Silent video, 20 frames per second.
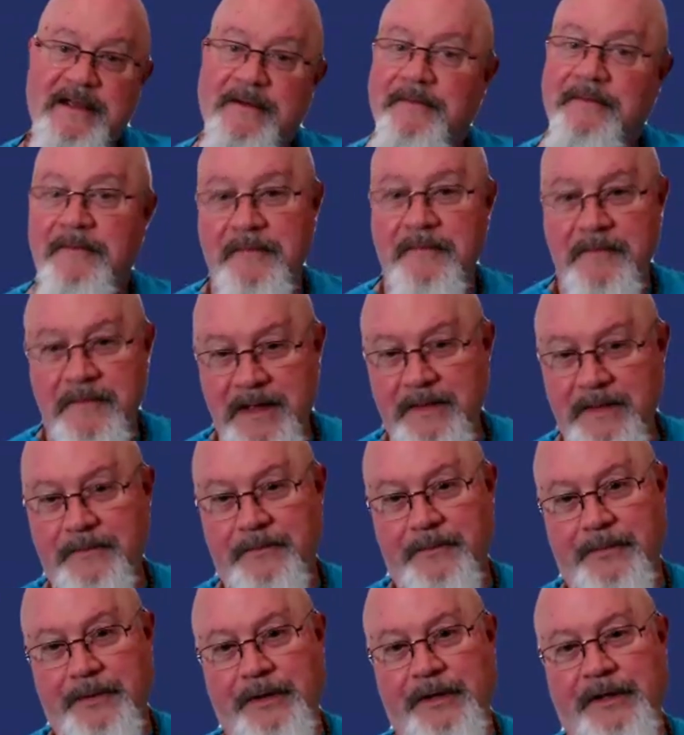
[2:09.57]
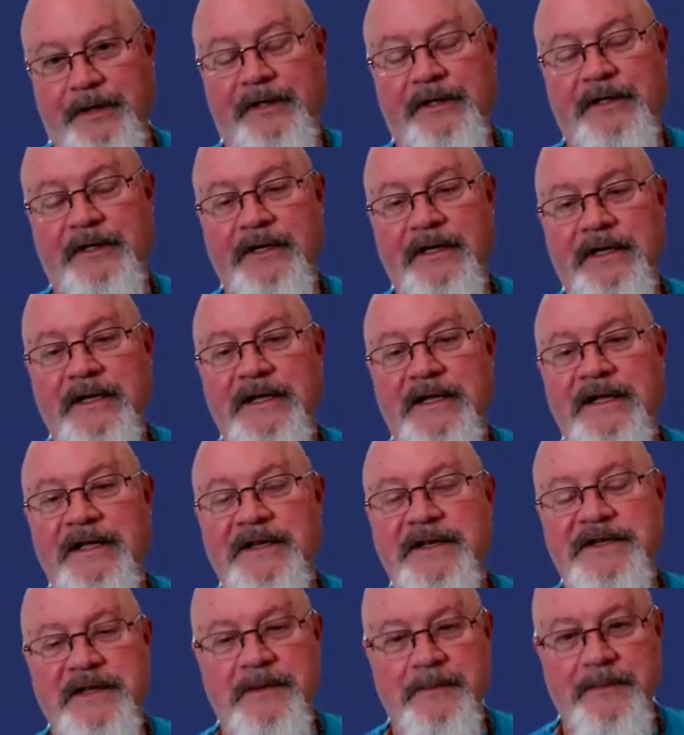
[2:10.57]
member
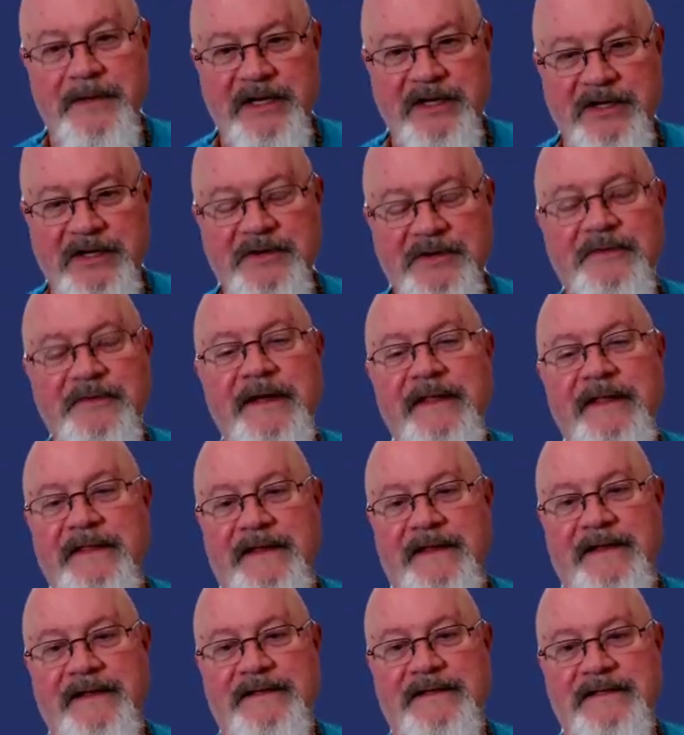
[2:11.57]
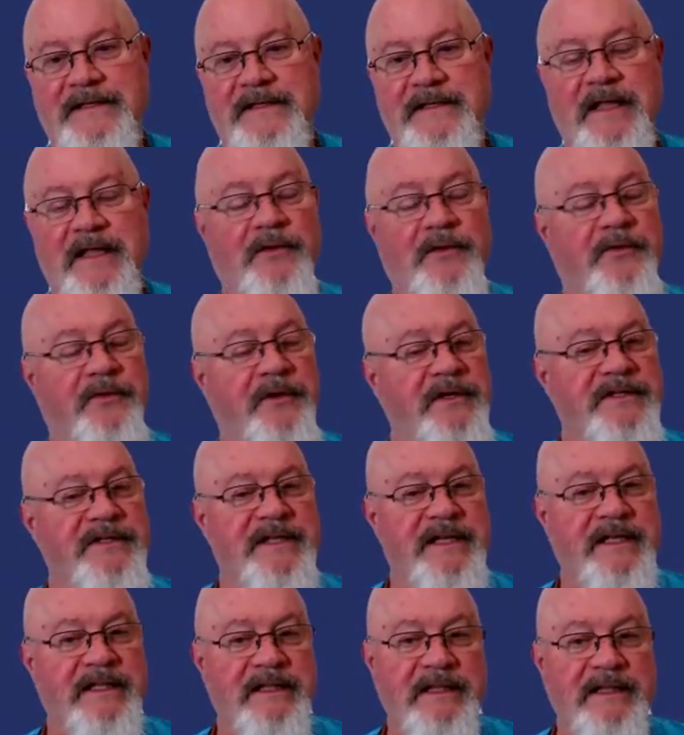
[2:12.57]
to be doing this. In other words,
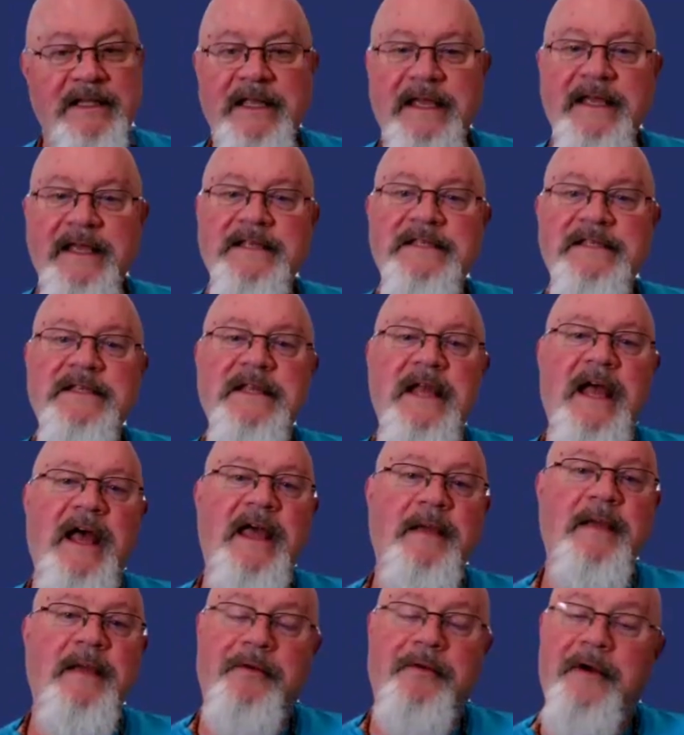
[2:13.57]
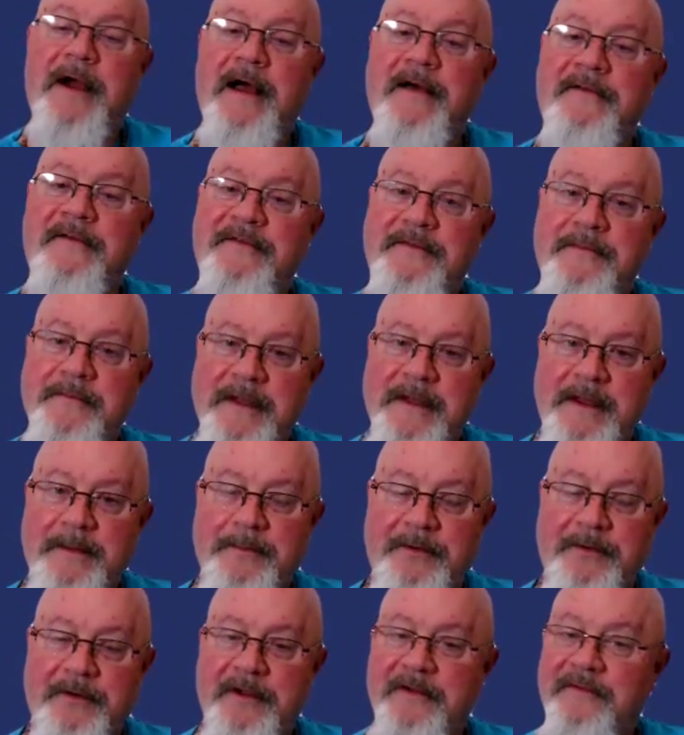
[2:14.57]
at least a private
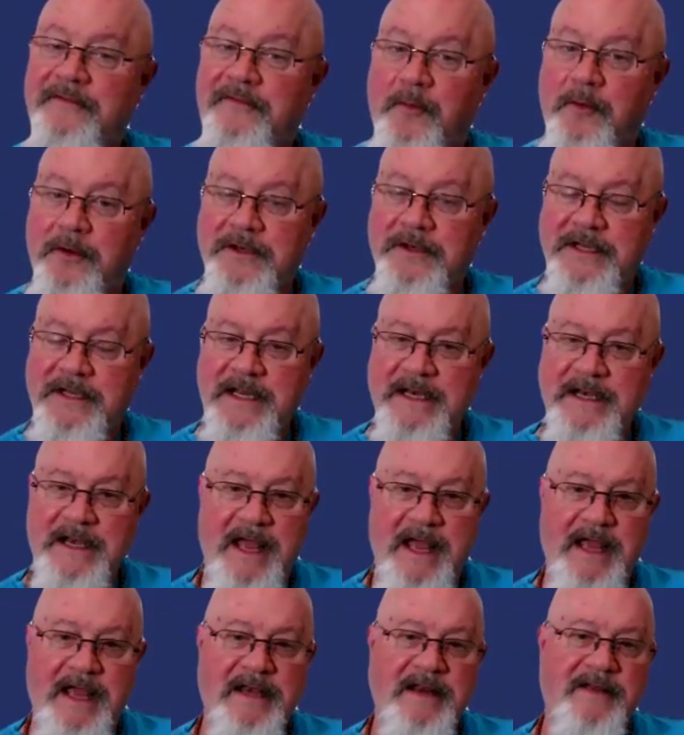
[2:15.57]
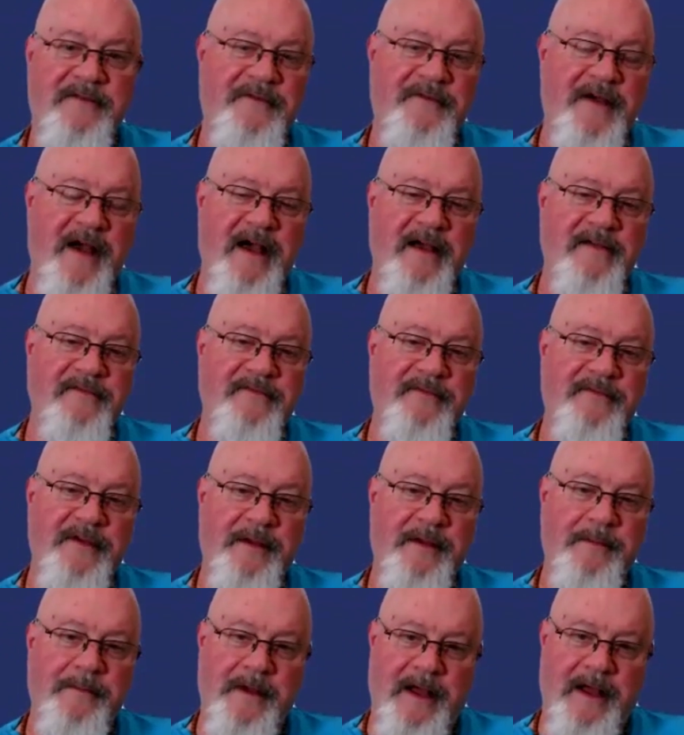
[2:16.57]
member at $14.95
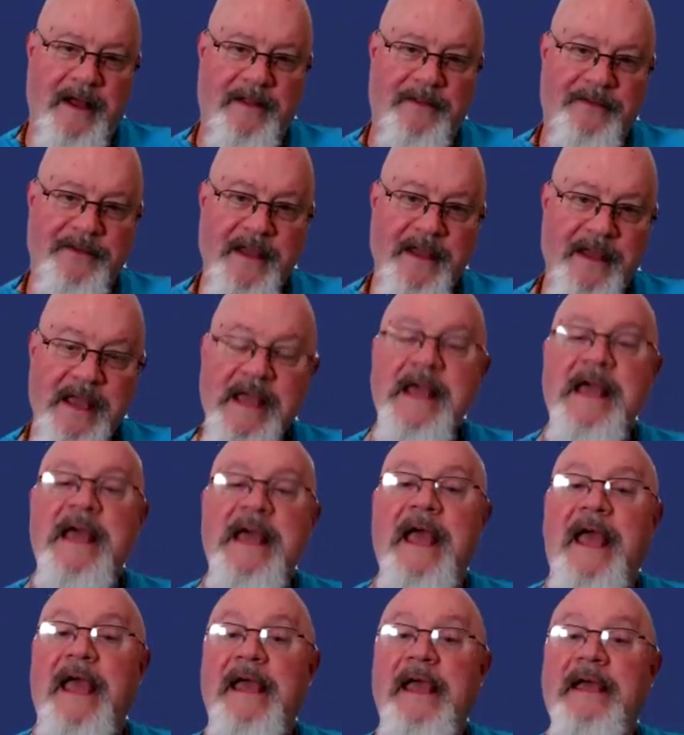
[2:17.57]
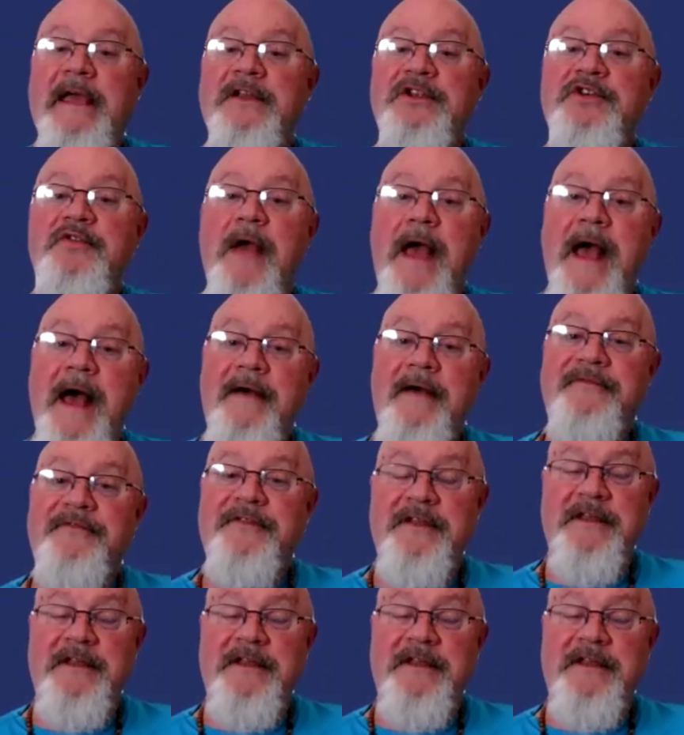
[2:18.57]
a month. And you have to